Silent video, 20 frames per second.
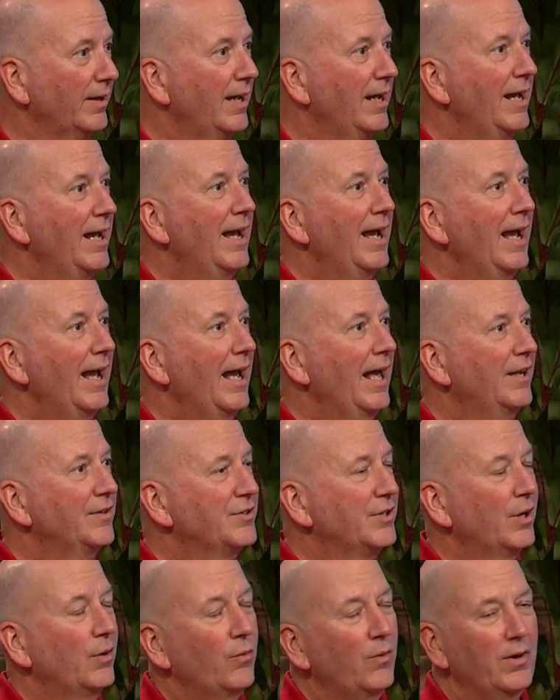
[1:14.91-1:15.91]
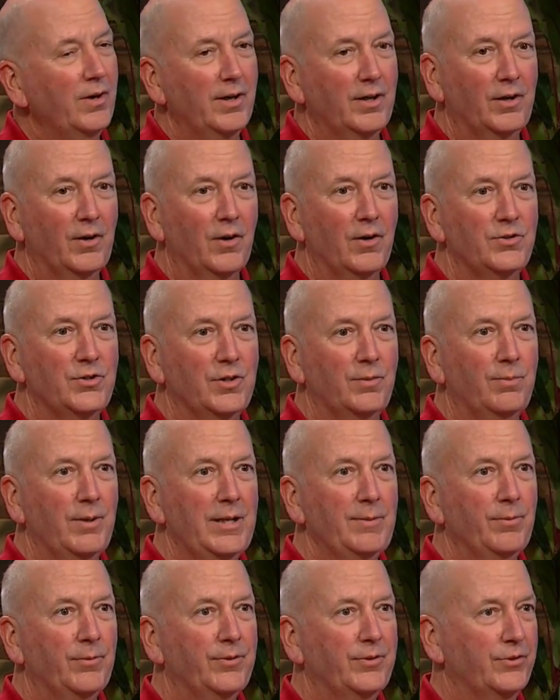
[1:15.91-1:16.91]
Okay. And so we're encouraging
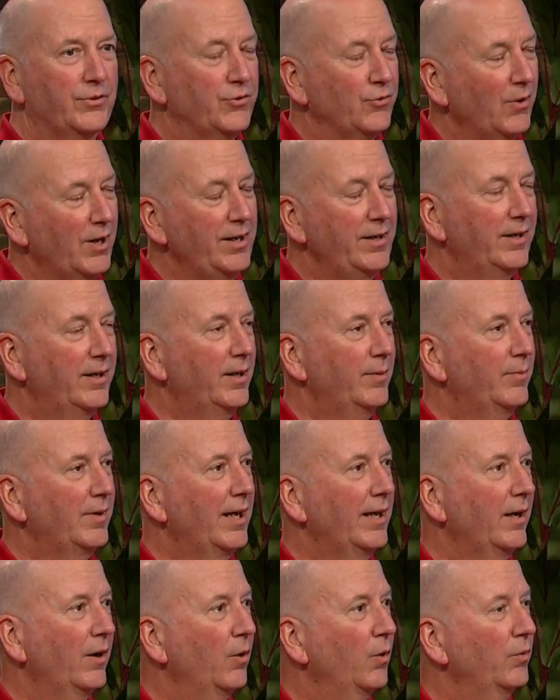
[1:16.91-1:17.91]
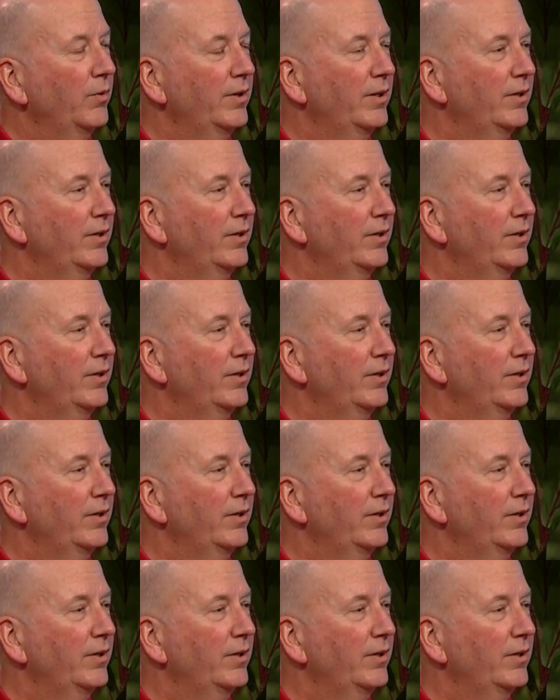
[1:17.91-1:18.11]
people to trade up that old